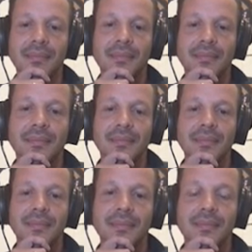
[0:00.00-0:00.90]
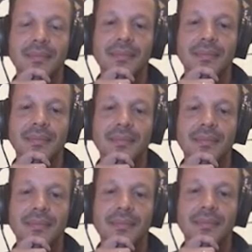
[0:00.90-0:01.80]

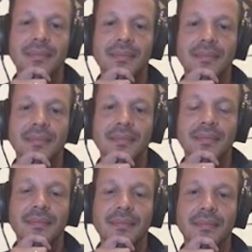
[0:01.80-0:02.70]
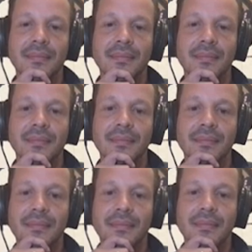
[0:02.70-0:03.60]

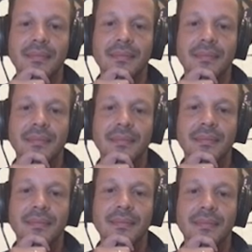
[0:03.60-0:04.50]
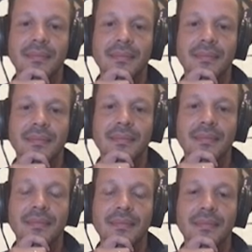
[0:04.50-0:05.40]

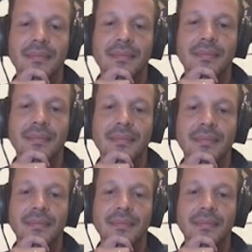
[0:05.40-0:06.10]
No words are spoken by the person on screen.